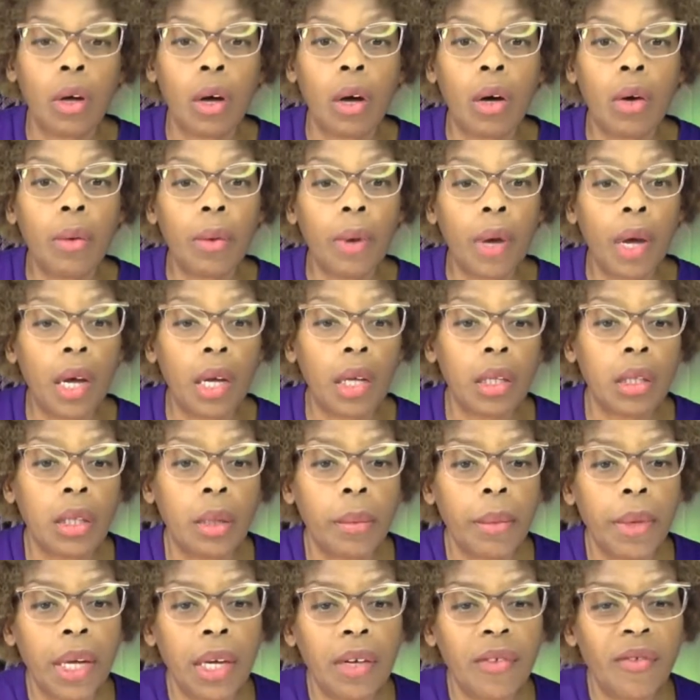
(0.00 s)
All right,
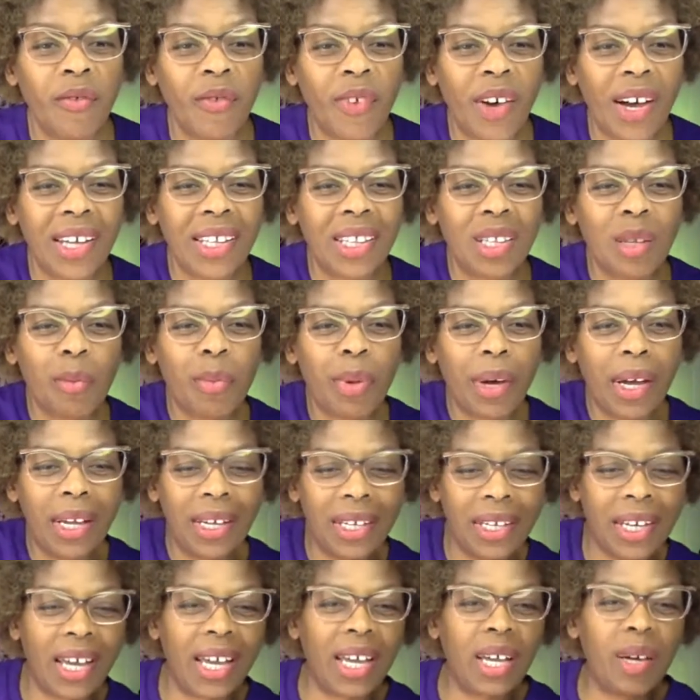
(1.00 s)
let me invite the
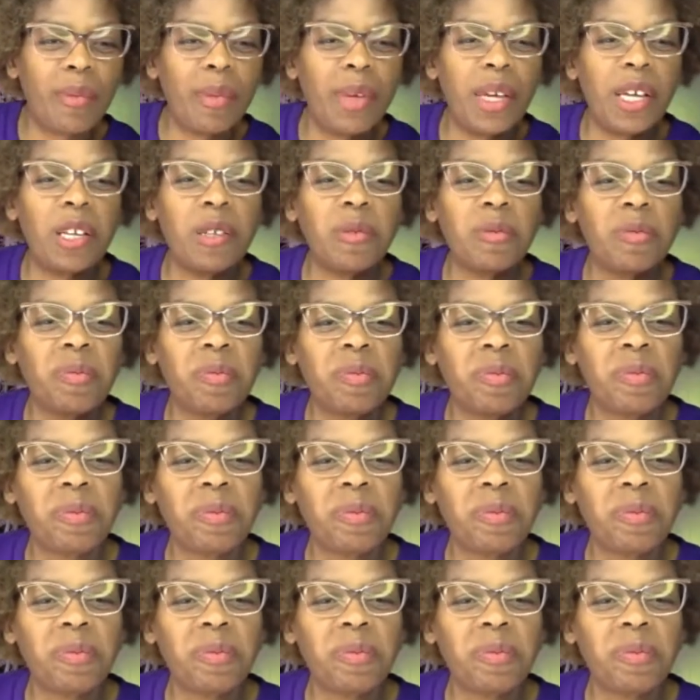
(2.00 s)
paint cam in.